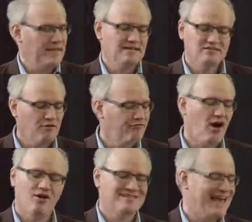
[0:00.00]

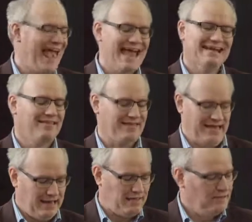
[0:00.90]
Insofar as
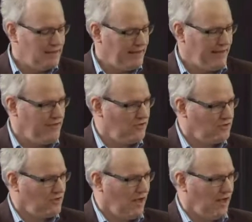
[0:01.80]
anything
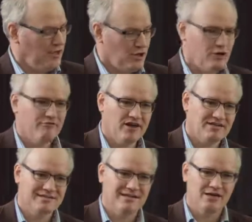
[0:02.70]
is
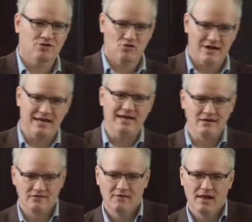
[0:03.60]
universally
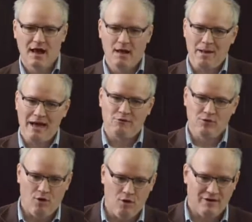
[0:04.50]
agreed
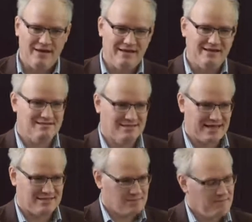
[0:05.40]
about Locke, it is
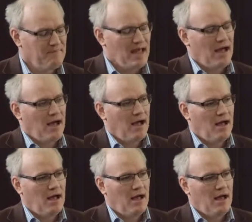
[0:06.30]
this.
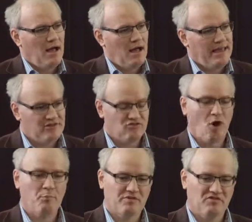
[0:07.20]
He does
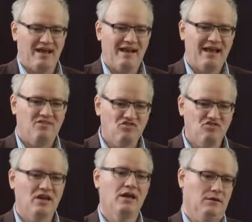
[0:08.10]
not present a
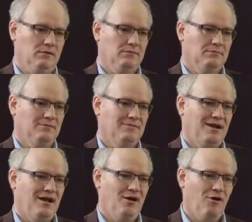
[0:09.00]
single
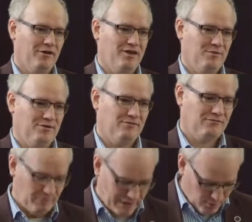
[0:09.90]
argument
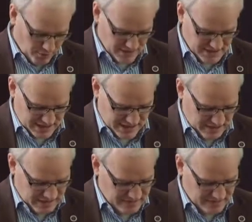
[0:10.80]
for equality